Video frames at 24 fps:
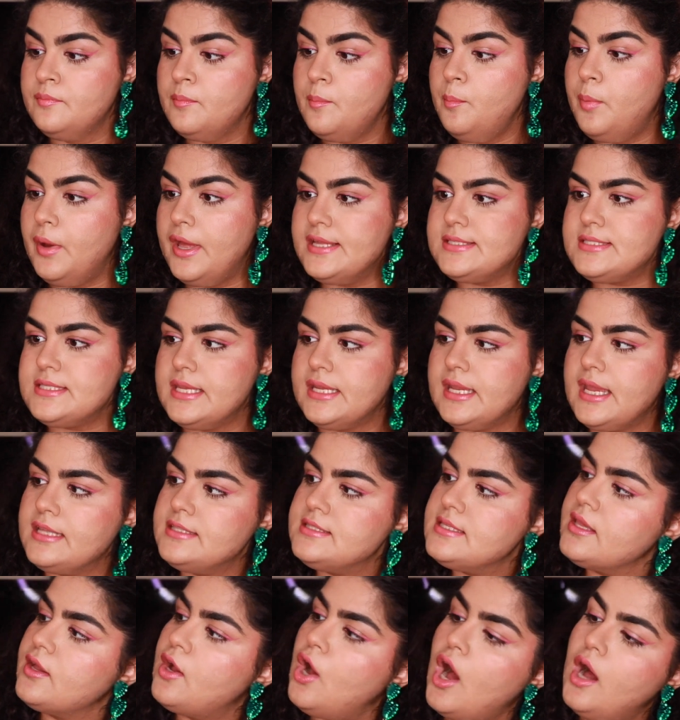But it's like,
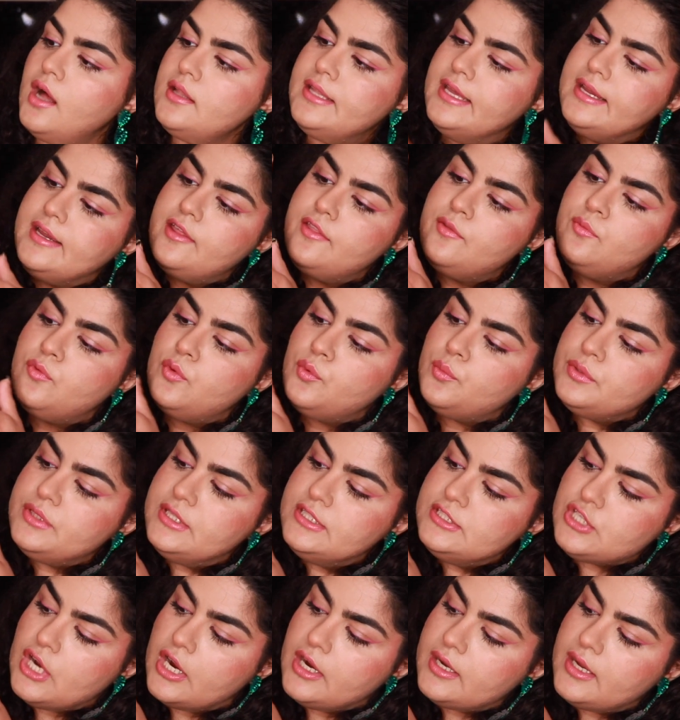it's got like the really
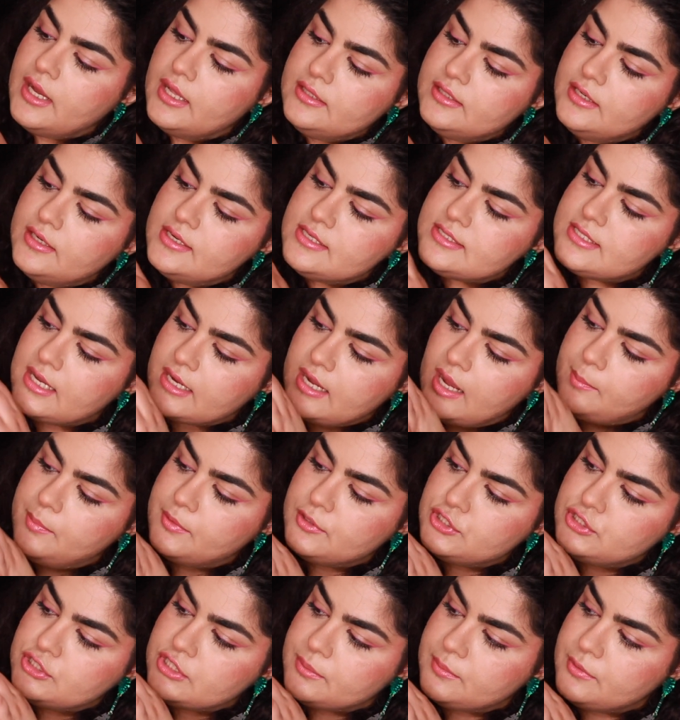dark colors, a couple
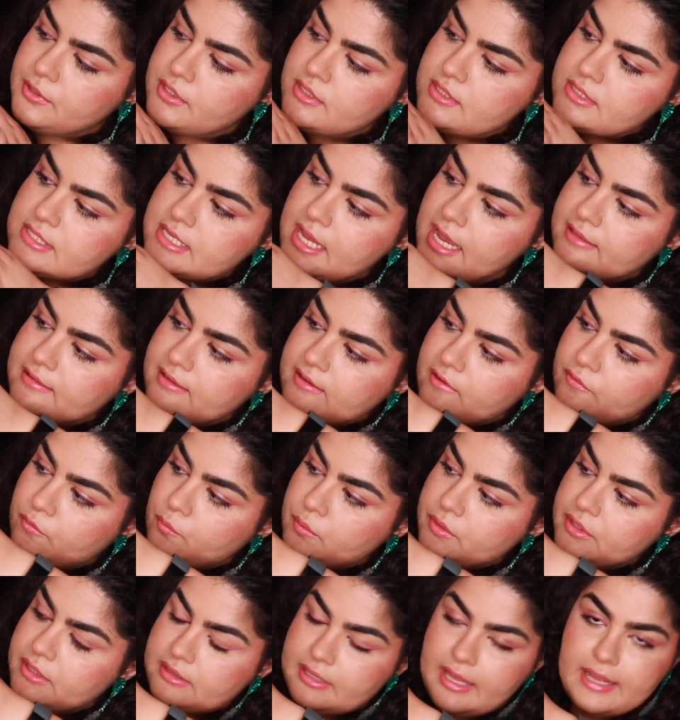shimmers, and like the
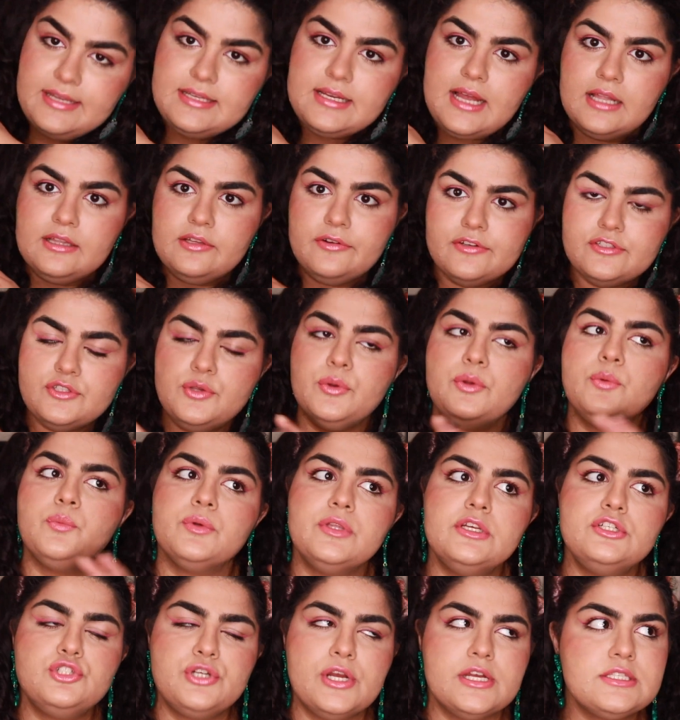really light colors. So you can
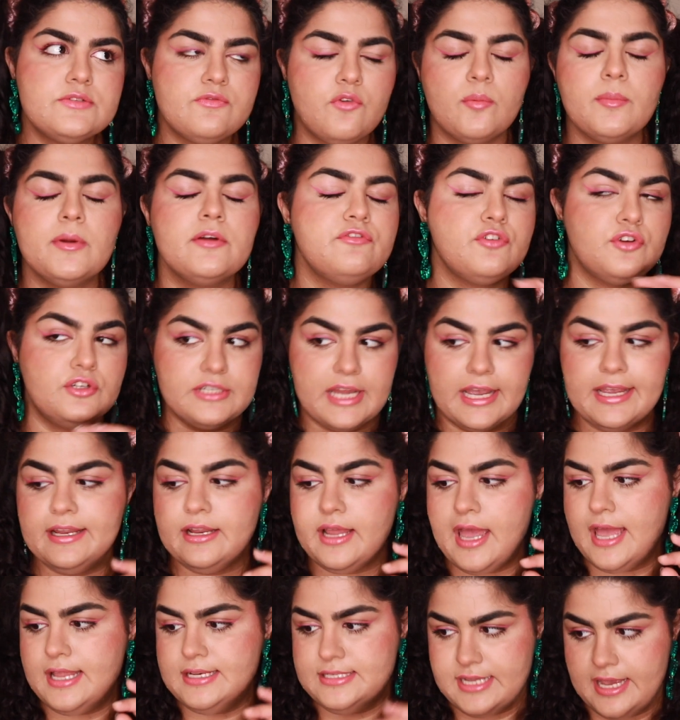really transform it for night
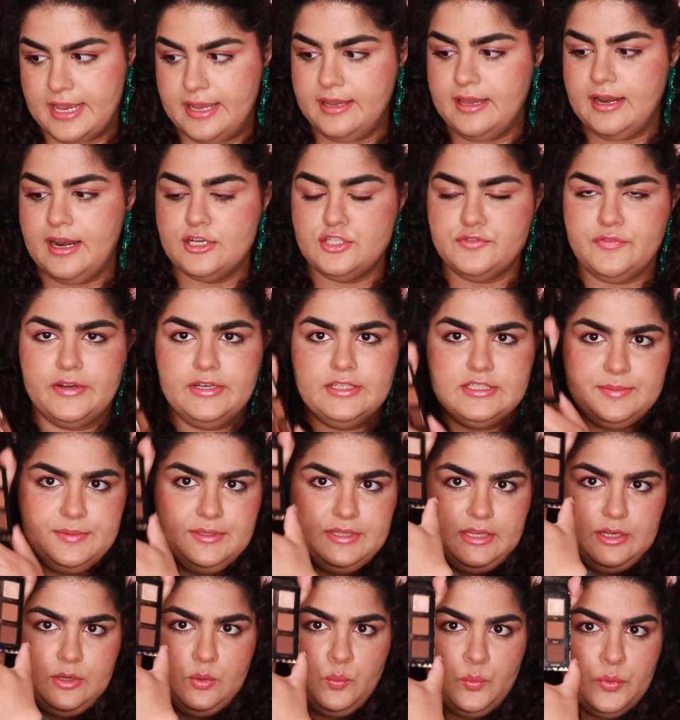and day. And I just find it to be
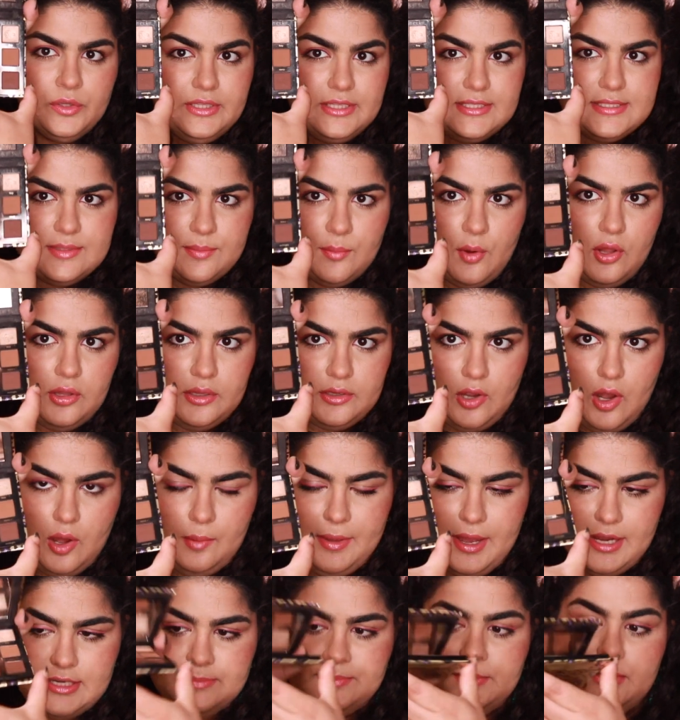like really small and
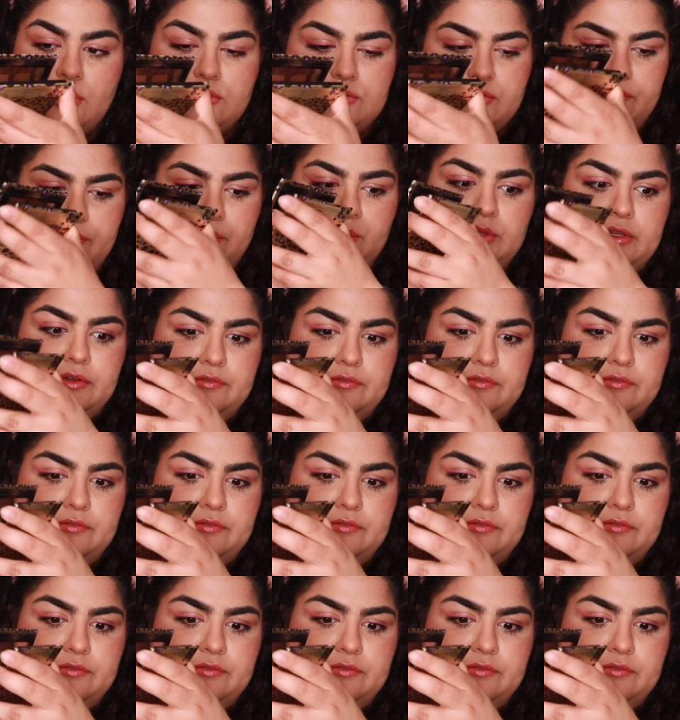compact, but also really